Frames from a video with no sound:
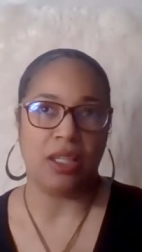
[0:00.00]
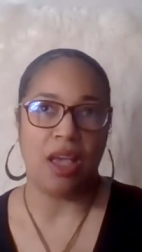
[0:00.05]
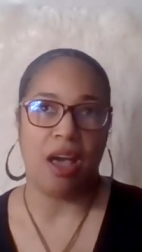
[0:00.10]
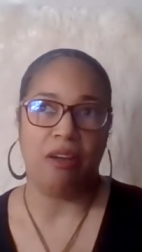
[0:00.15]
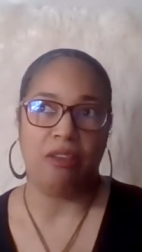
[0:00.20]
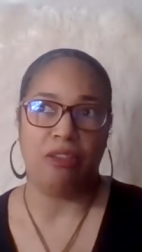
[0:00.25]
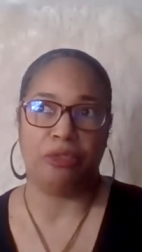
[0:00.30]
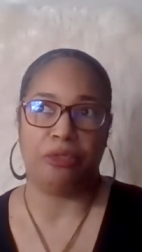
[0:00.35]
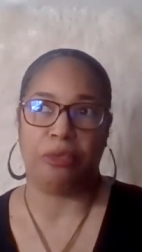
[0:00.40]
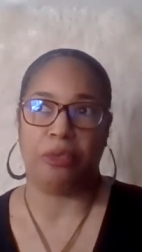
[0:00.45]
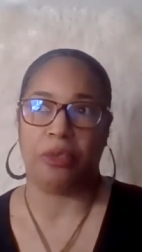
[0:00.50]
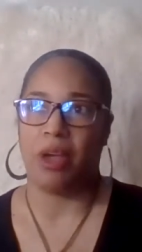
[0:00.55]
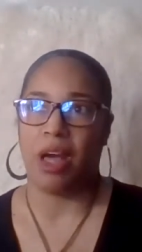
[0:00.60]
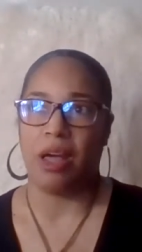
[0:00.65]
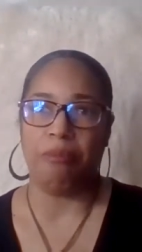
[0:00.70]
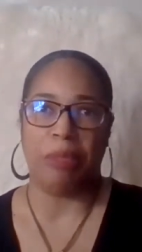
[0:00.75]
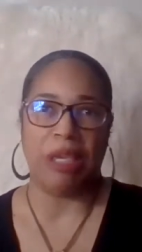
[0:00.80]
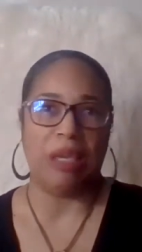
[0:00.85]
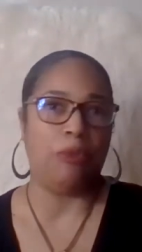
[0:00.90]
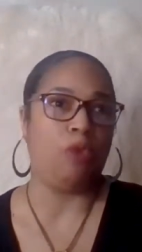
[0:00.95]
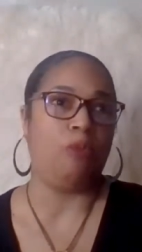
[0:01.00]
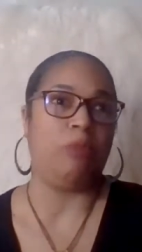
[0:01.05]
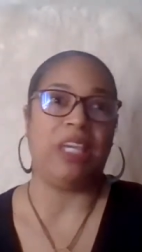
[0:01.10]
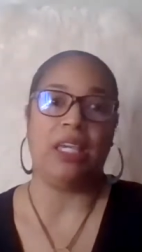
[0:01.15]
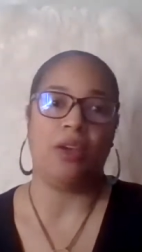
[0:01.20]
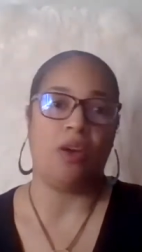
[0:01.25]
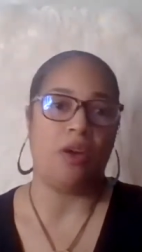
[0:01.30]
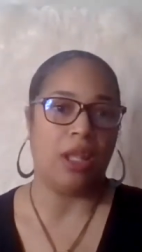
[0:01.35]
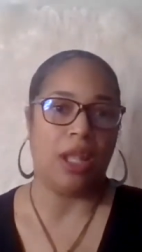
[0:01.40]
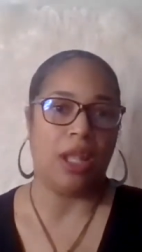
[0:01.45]
of people
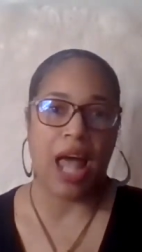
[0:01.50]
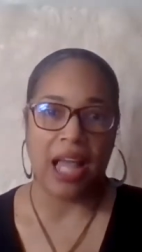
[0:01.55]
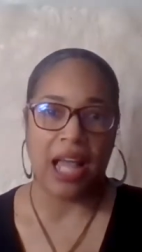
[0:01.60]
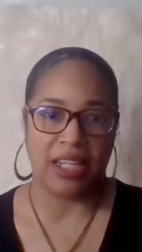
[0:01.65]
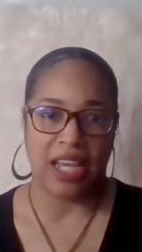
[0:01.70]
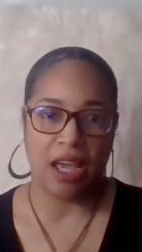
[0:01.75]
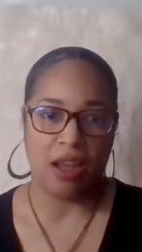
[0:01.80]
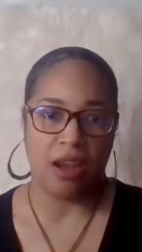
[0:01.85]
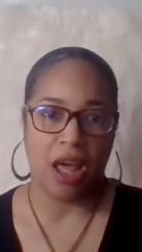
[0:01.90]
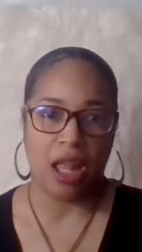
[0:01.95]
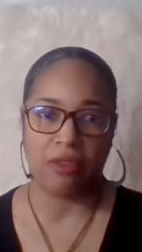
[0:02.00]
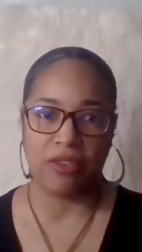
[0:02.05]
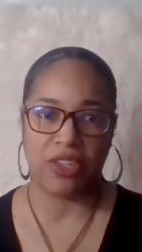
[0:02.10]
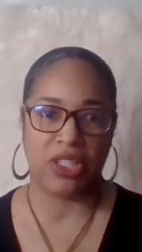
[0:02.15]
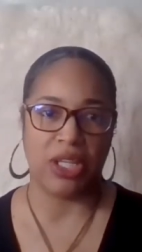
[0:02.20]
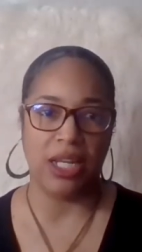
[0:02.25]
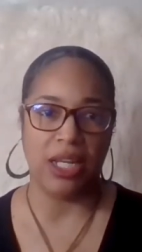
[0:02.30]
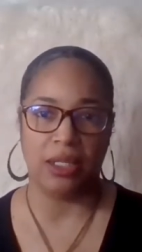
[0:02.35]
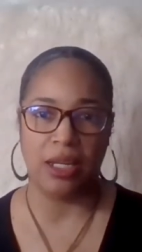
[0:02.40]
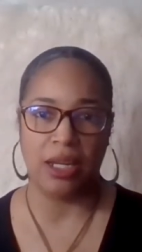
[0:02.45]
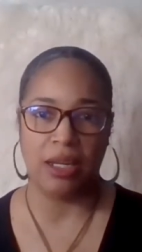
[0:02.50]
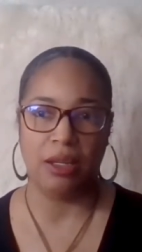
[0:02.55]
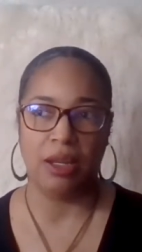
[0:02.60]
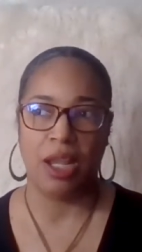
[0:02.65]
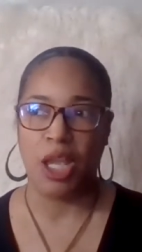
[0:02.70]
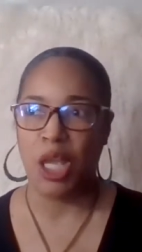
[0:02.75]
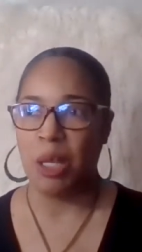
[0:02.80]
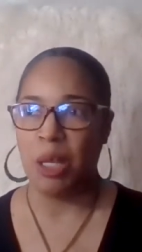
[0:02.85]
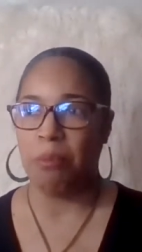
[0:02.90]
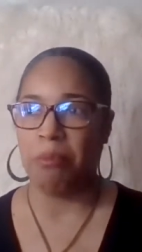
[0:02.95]
being on lockdown all of a sudden and
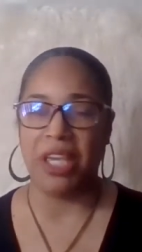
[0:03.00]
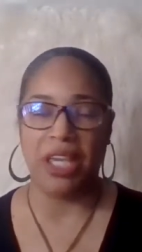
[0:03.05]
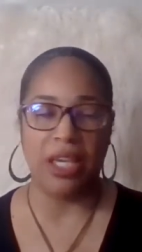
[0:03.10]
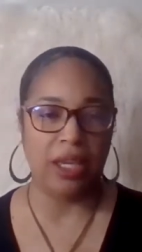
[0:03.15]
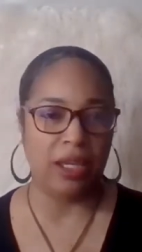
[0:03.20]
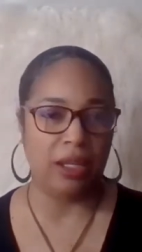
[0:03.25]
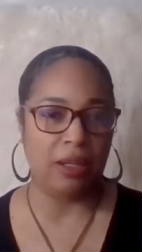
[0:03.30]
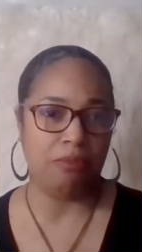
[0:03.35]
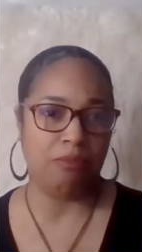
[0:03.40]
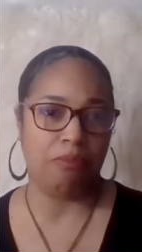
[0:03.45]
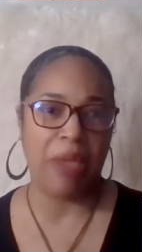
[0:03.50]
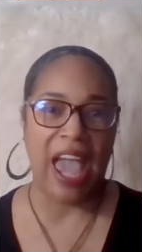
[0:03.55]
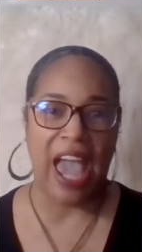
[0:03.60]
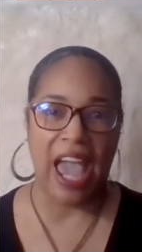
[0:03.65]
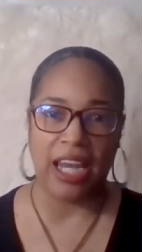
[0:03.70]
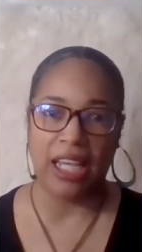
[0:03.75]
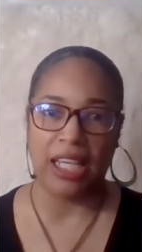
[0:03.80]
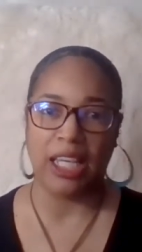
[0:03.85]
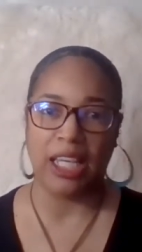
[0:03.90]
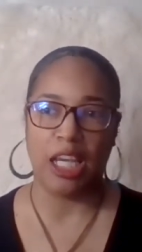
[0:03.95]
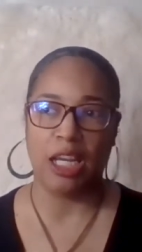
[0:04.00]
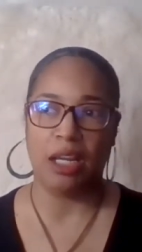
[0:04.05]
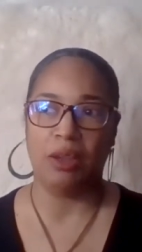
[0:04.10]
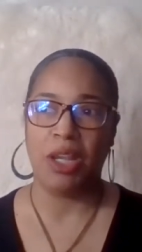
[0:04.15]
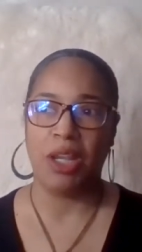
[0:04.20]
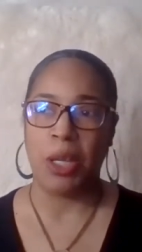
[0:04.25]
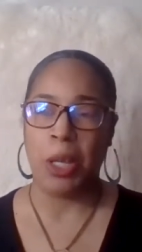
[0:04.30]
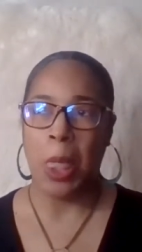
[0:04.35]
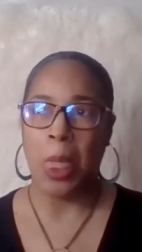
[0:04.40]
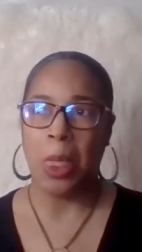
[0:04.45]
being in panic and
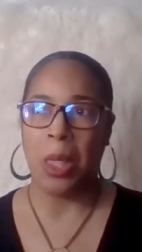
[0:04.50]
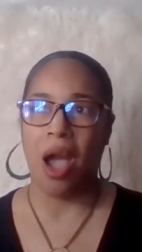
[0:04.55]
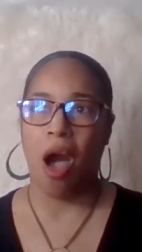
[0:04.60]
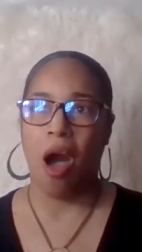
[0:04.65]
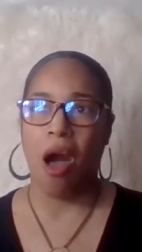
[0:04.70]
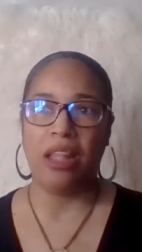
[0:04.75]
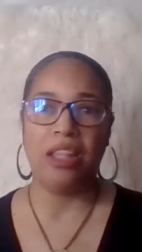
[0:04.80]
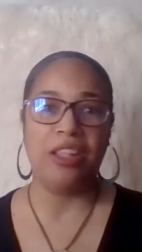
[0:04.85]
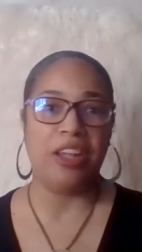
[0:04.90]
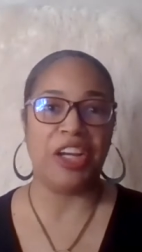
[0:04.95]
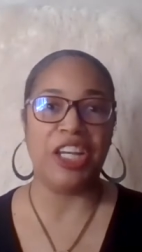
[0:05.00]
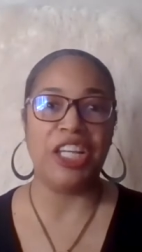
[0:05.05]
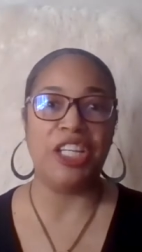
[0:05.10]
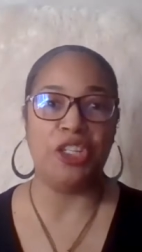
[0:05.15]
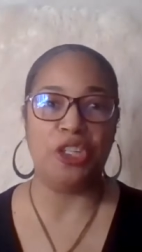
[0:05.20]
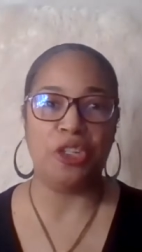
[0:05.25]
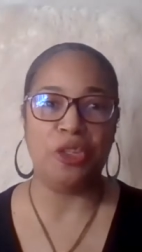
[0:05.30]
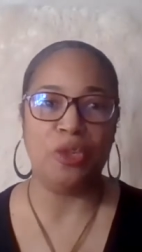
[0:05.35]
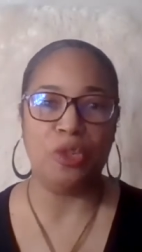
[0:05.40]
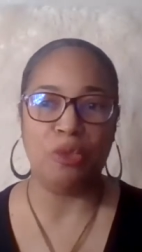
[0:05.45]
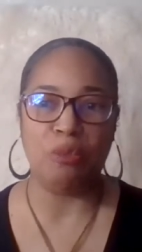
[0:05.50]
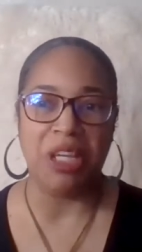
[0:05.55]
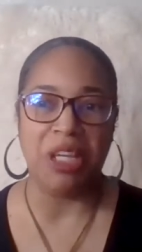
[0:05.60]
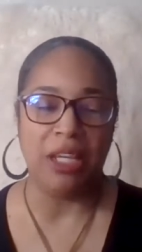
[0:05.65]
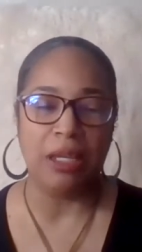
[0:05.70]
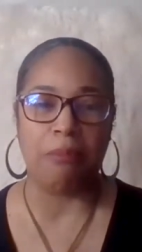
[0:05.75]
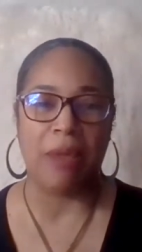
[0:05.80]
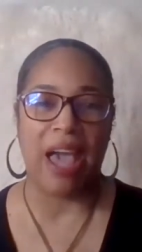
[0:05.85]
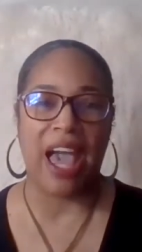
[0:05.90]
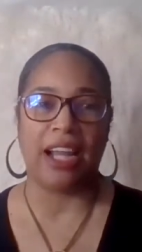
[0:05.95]
all their issues
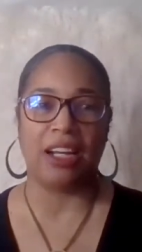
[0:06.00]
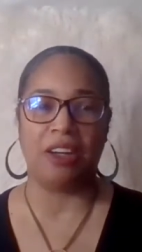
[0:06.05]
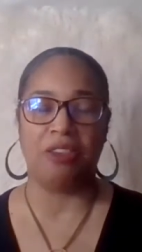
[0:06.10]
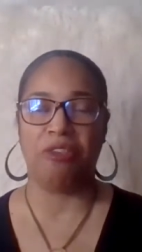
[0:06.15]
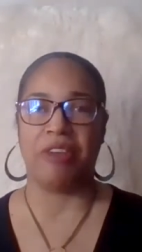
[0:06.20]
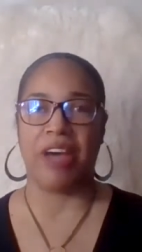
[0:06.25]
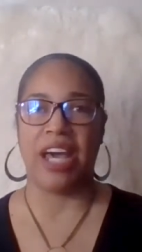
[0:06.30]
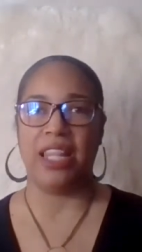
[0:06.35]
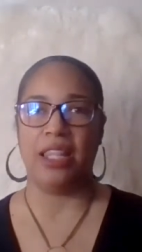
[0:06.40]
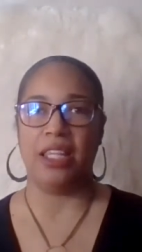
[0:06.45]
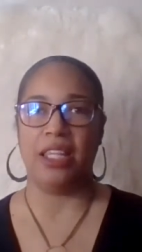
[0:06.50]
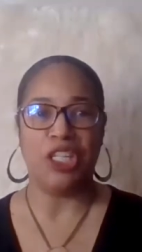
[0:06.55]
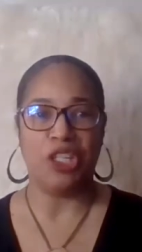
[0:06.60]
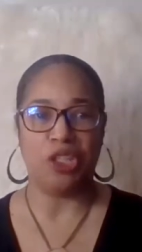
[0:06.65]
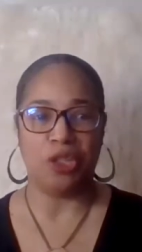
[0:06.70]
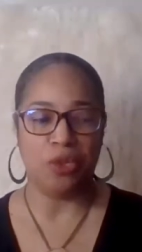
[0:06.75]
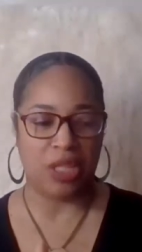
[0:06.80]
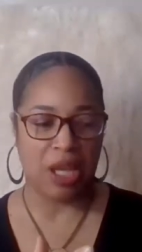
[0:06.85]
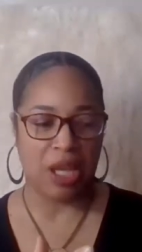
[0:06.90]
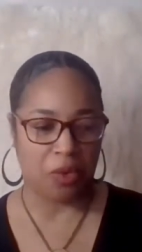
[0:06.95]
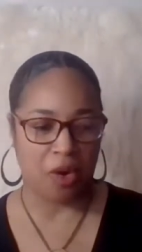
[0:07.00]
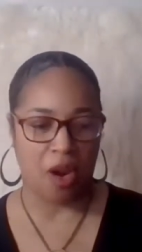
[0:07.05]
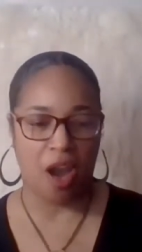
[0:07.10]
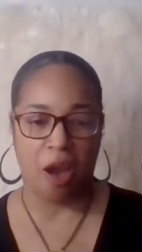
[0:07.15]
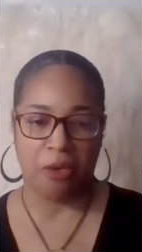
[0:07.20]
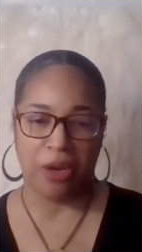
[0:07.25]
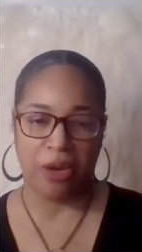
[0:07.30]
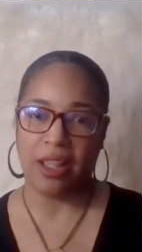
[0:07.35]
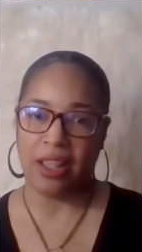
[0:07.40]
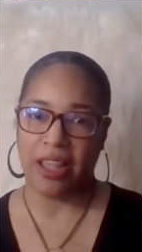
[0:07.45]
being magnified, the issues that were
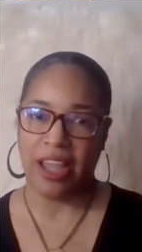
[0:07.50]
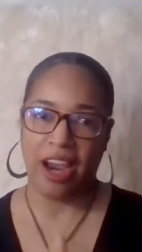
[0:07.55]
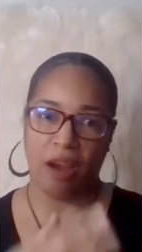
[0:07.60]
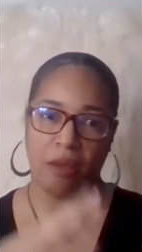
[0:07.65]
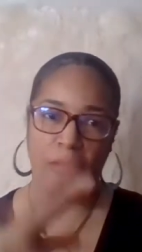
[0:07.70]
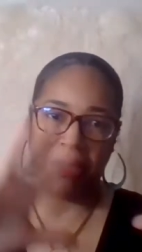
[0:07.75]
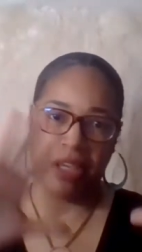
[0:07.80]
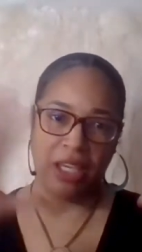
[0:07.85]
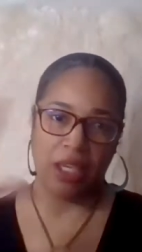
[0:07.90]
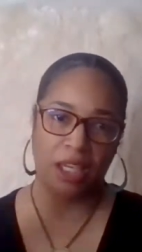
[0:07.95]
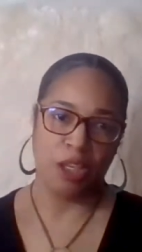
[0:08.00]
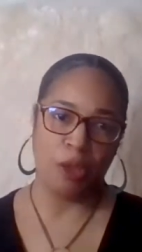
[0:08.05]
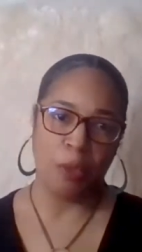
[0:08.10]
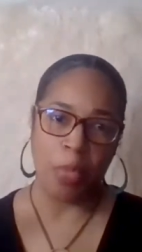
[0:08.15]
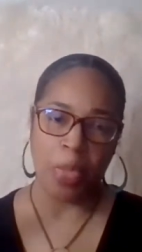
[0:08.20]
already there being